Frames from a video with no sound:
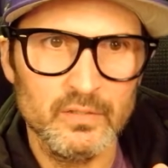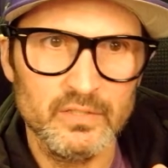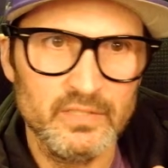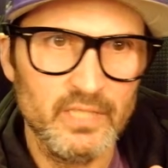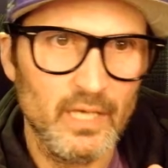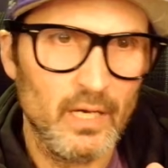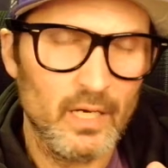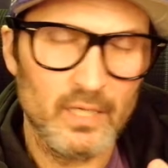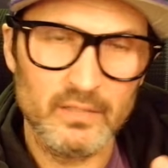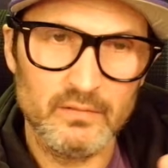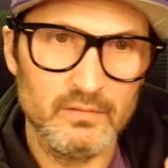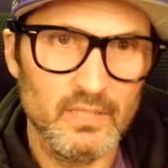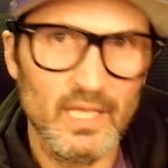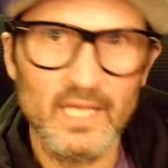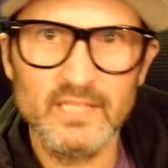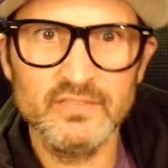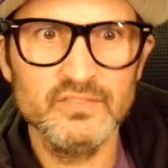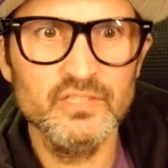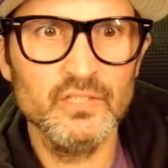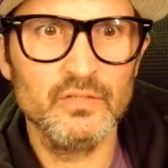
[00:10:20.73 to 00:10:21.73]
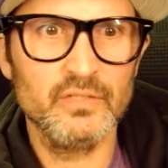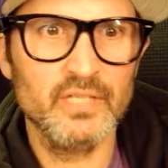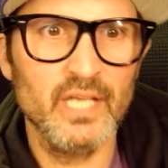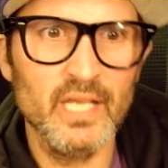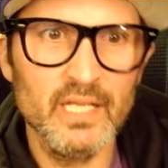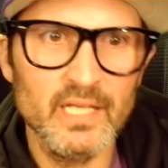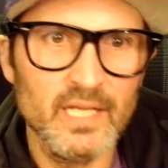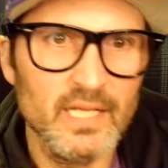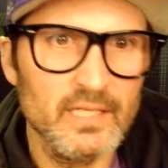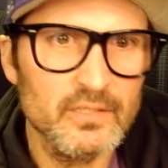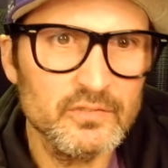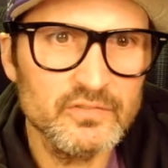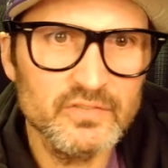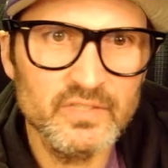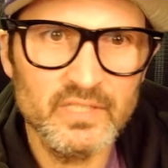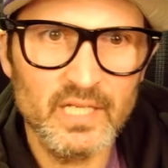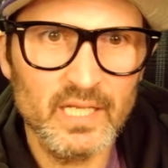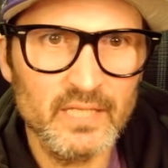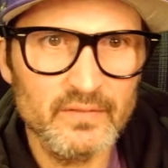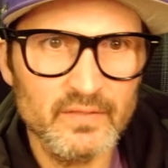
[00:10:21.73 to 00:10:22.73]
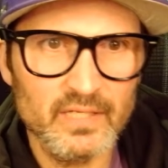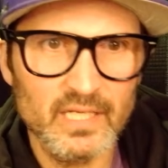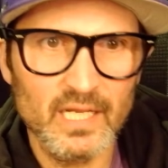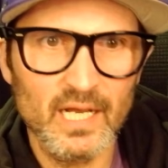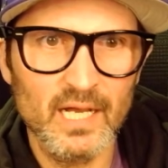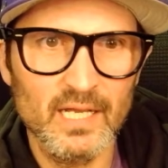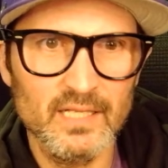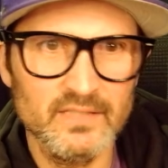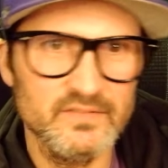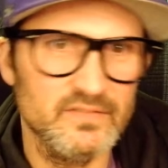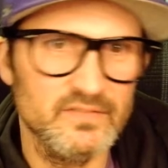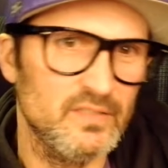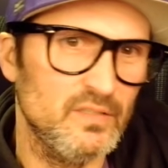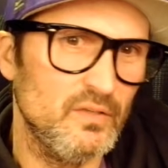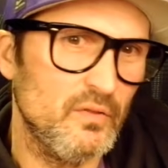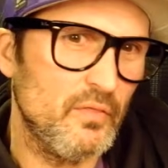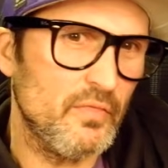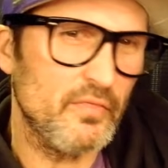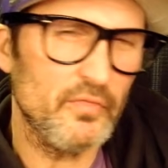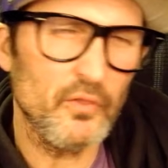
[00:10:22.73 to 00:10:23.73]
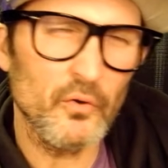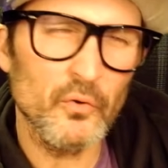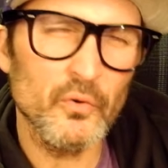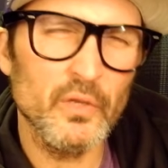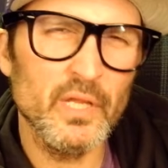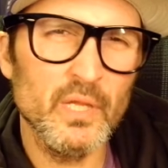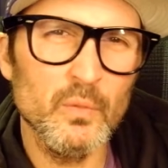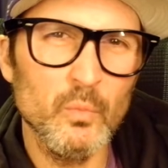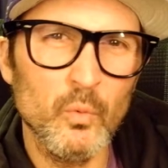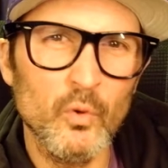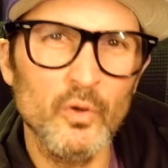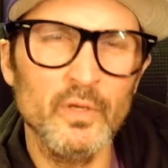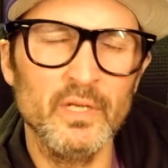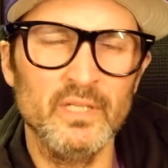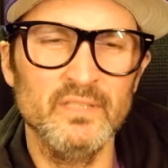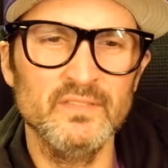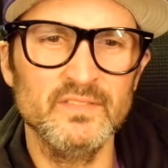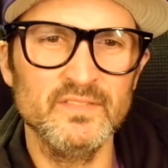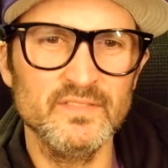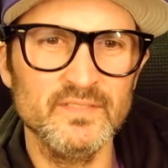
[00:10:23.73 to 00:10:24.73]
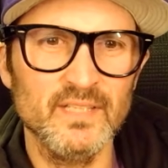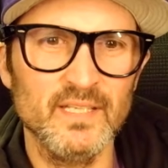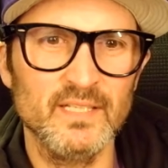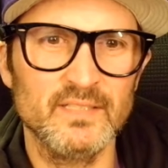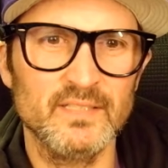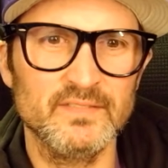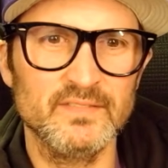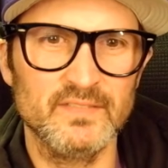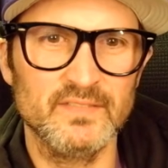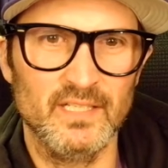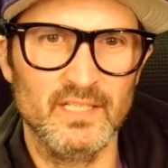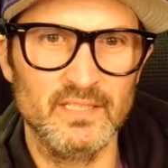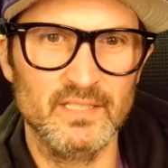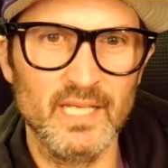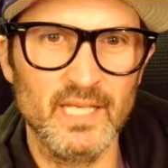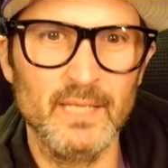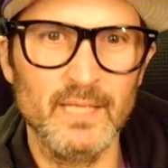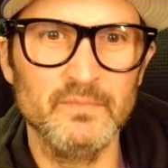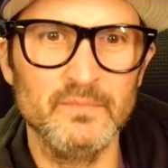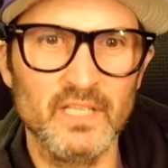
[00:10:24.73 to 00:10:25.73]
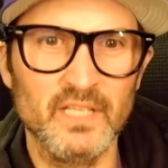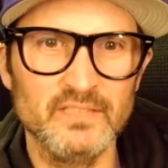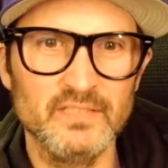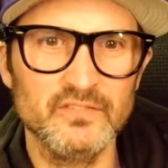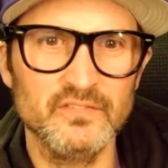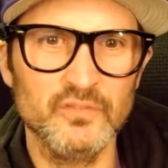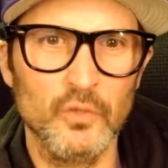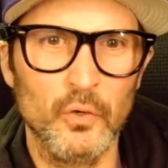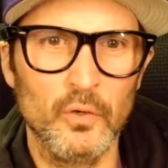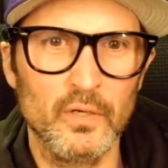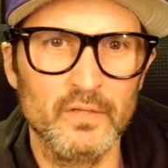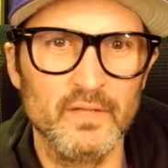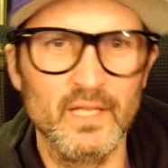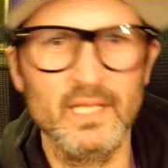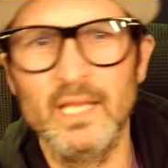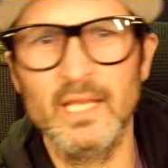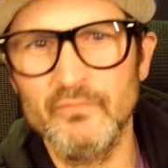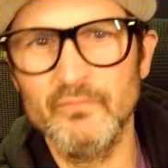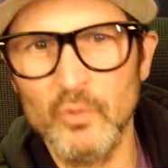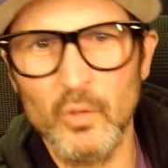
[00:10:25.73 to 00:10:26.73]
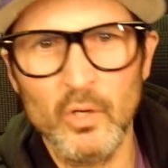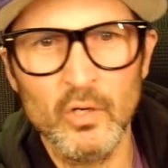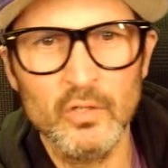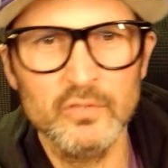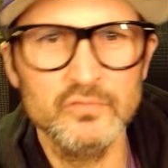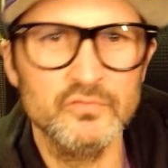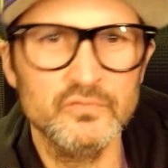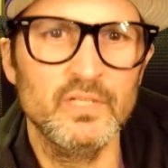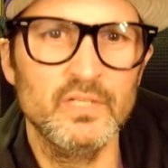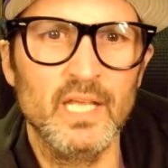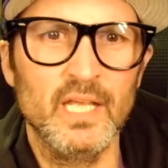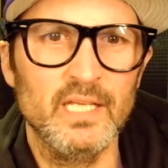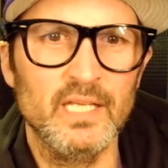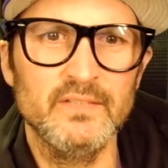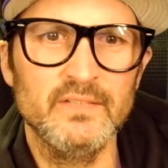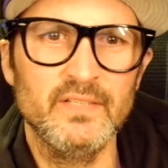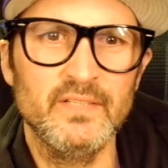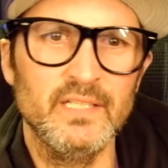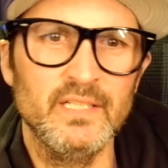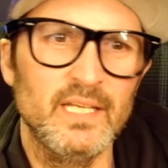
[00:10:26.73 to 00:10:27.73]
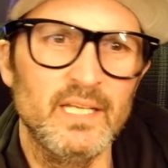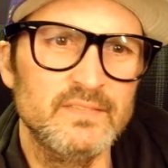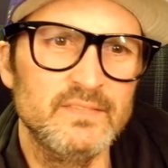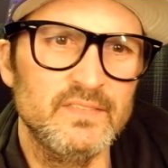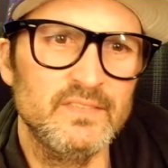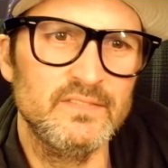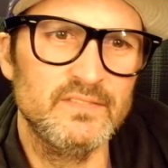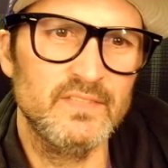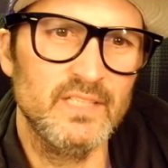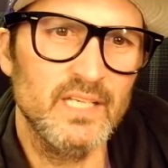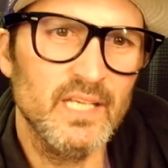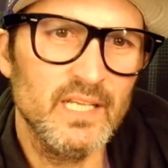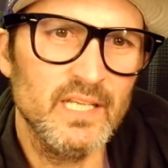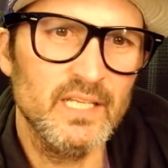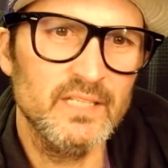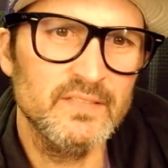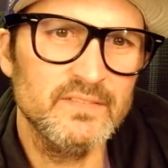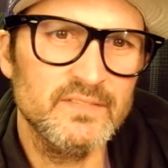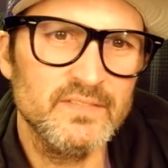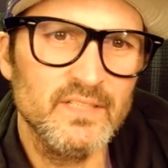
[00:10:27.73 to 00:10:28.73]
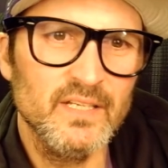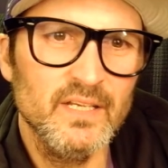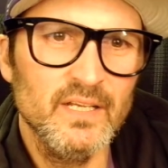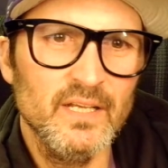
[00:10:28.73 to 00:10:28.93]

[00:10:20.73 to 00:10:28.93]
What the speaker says: Last year, Cade Anderson, Anthony Ianson, 31-6 in games they started. They gave you 118 SEC innings.